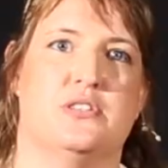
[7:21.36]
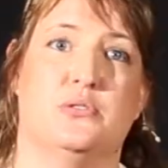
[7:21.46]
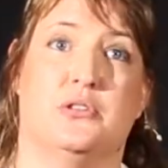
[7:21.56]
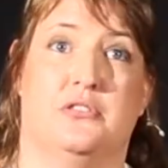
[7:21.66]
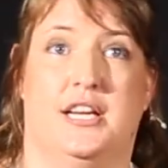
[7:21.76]

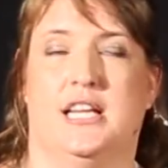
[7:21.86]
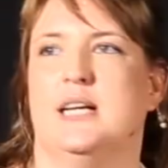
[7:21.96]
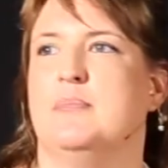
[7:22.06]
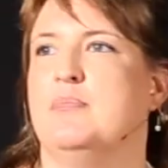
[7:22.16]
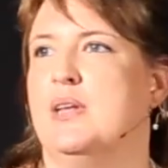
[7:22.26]
school
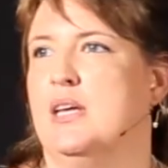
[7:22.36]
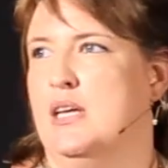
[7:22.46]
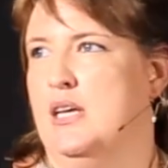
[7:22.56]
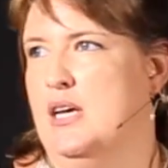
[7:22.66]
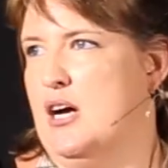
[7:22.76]
curriculum,
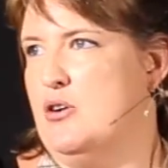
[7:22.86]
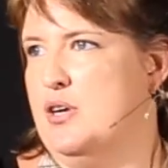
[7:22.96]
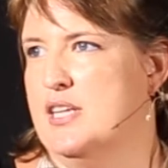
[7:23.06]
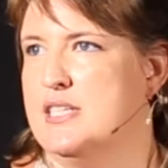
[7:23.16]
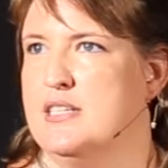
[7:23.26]

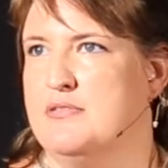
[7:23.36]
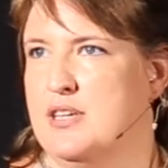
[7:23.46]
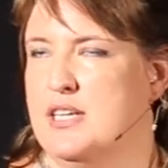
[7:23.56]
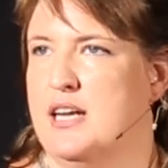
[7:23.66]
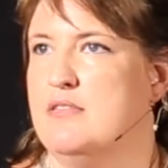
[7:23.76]
according to
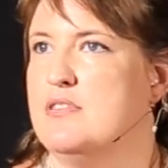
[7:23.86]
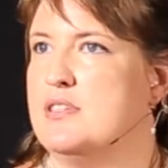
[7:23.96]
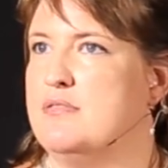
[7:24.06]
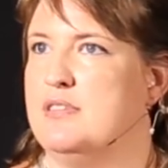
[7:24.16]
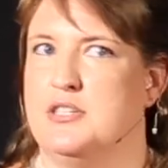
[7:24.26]
different levels
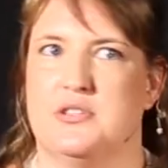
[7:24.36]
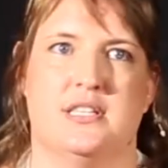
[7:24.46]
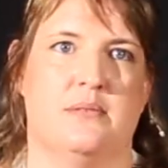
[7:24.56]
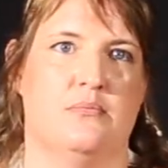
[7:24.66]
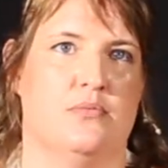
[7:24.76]
of literacy,